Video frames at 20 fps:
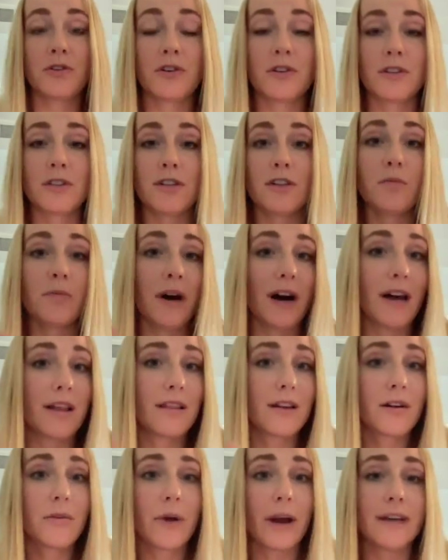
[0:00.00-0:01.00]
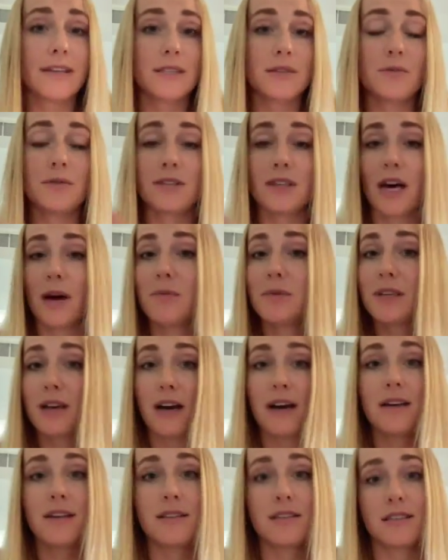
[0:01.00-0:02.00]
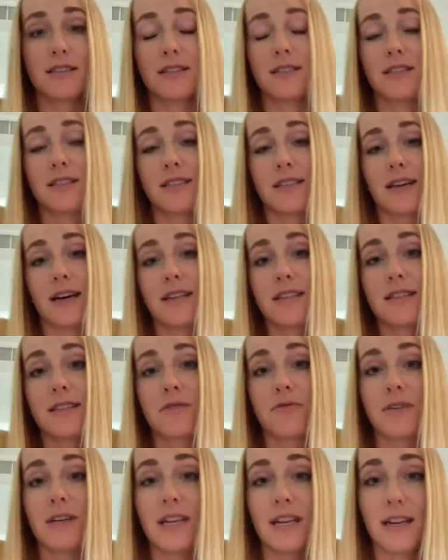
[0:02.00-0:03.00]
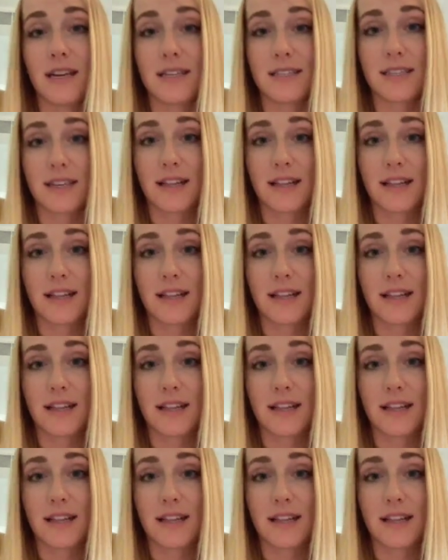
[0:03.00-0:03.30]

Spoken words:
or two, but otherwise it was up to us to discuss the reading as a